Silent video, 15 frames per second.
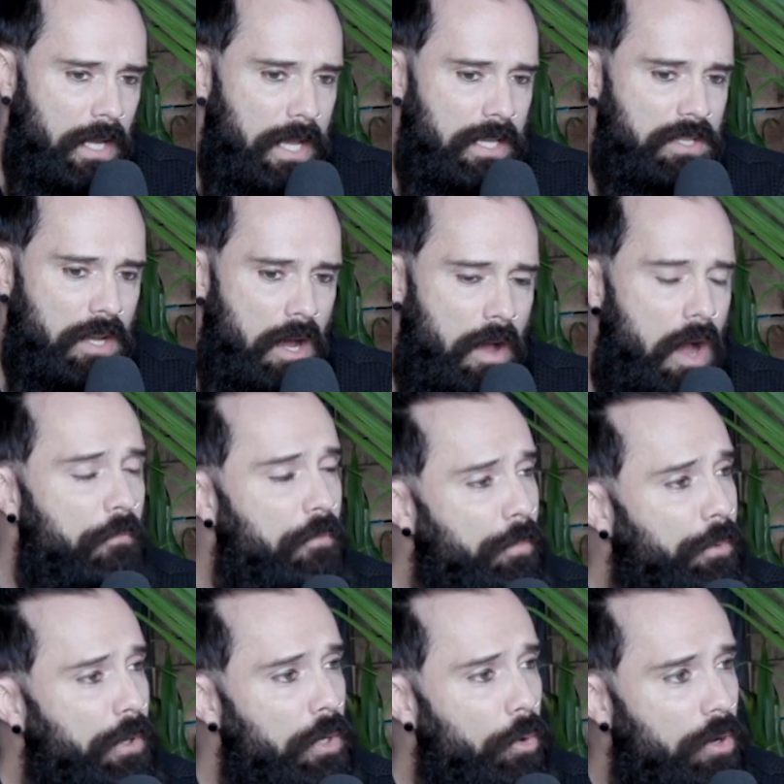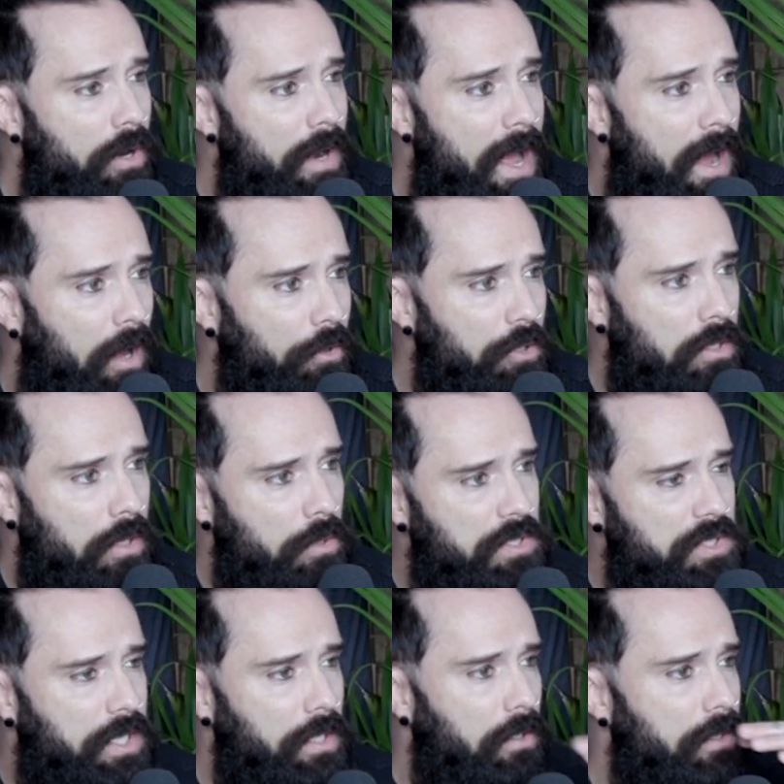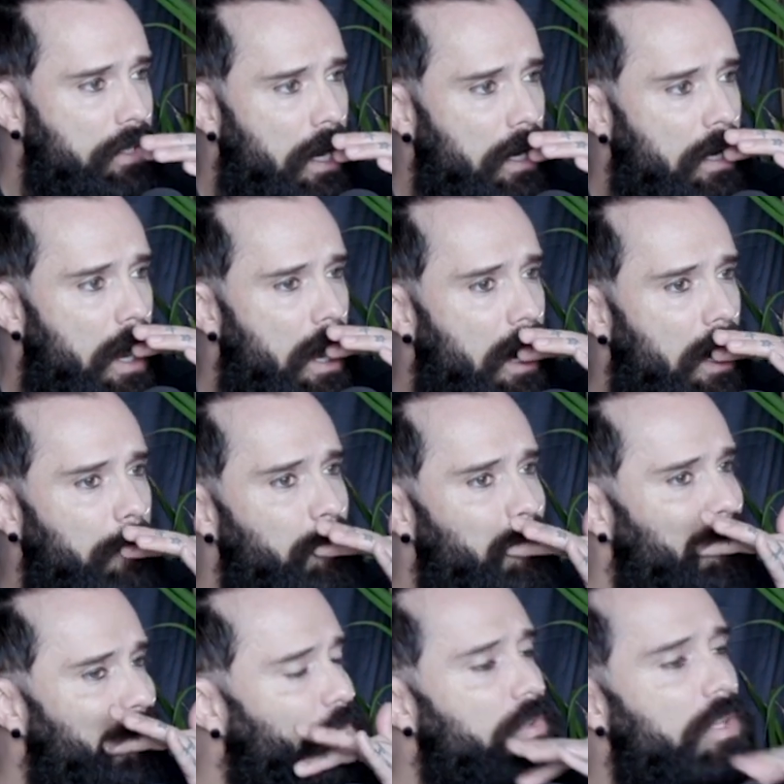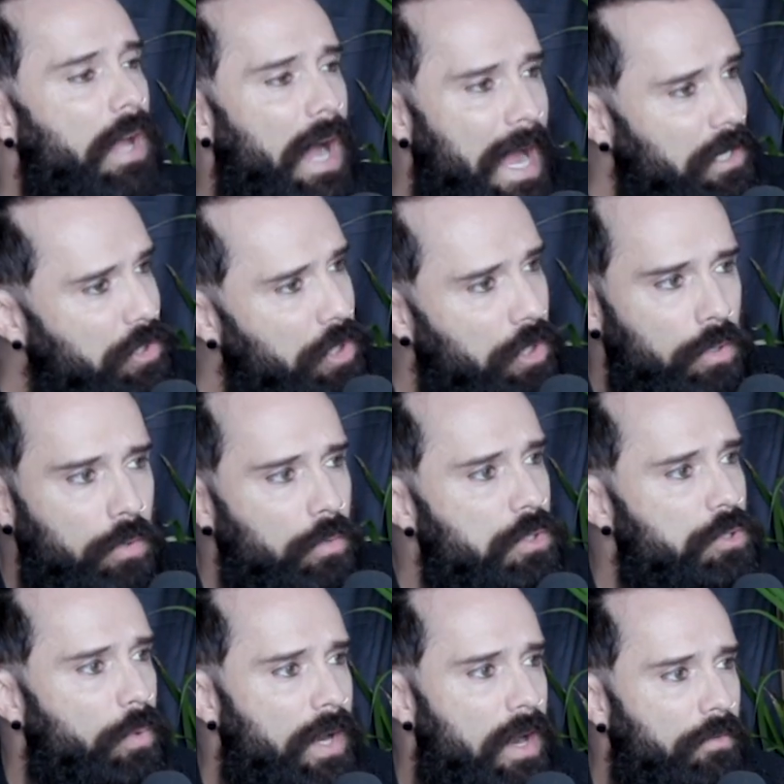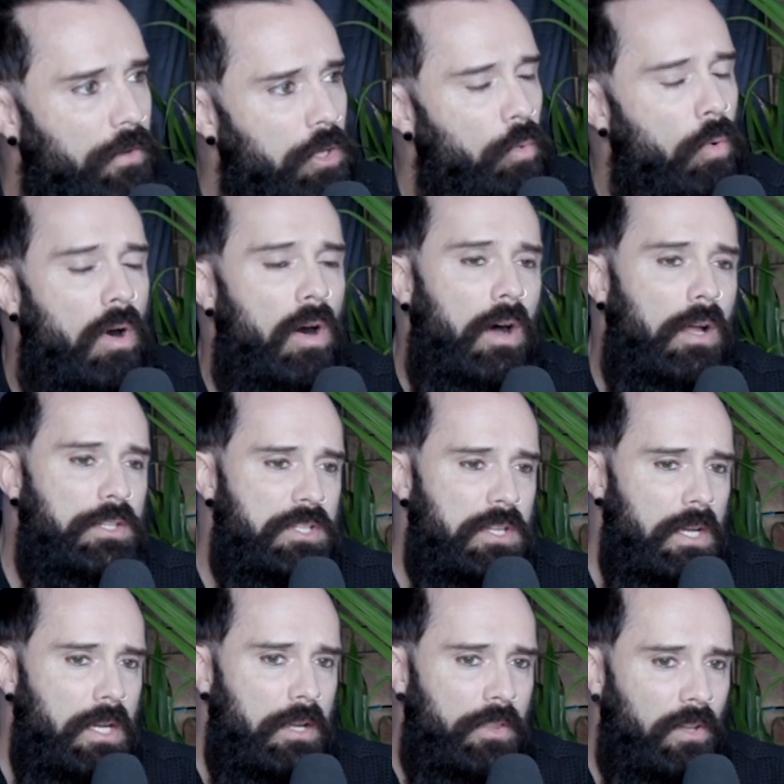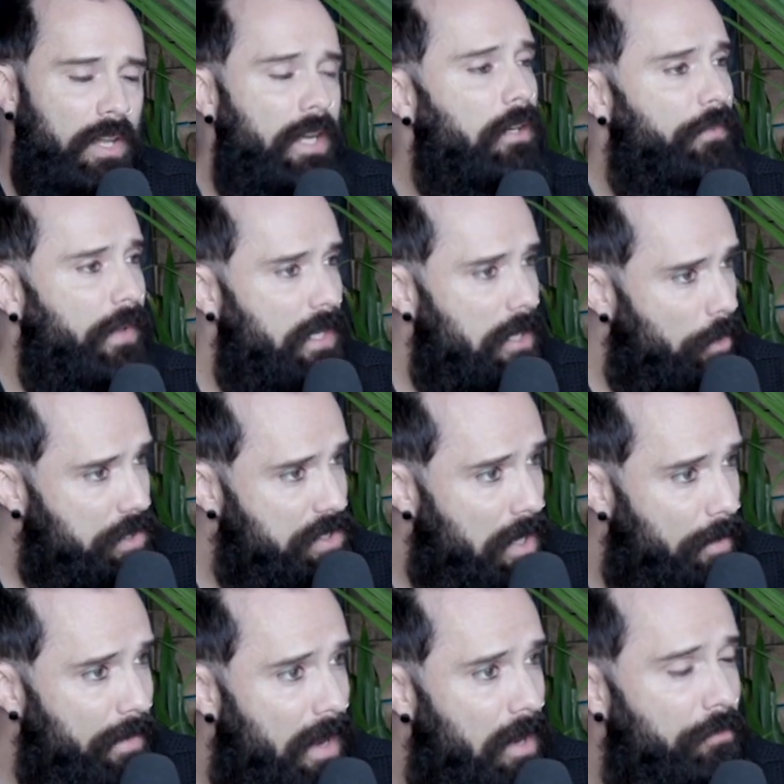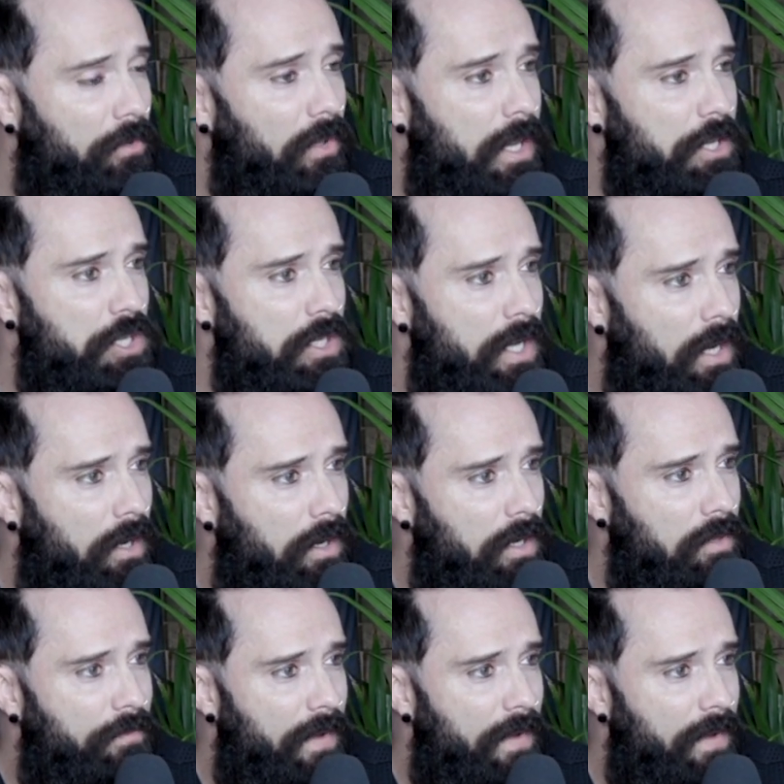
It's uh, up for pre-order now. You can go to skillet.com iTunes, whatever you want. The lyric video is up now for Legendary.